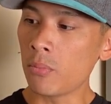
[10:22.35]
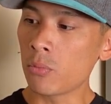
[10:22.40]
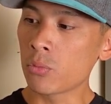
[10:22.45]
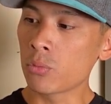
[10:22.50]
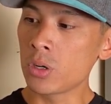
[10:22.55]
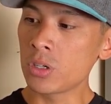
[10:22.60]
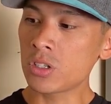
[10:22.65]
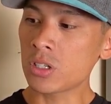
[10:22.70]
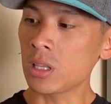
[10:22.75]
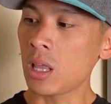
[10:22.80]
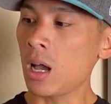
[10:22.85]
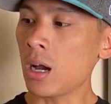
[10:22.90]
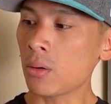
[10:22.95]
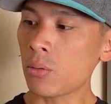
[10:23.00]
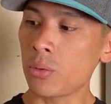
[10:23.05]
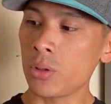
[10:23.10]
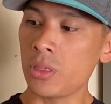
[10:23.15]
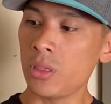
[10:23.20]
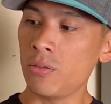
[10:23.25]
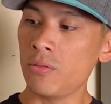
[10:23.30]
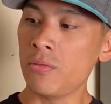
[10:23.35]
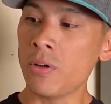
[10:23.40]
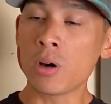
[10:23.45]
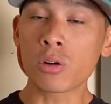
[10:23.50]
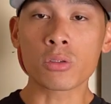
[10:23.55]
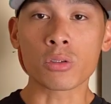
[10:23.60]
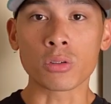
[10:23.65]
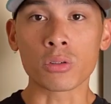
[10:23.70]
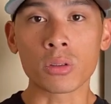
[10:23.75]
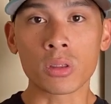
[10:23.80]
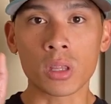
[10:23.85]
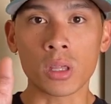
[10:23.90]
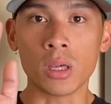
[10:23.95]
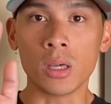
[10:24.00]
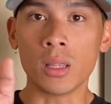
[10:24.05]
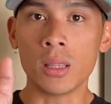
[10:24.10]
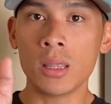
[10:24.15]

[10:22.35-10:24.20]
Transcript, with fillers: wrist lock with the Velcro, the,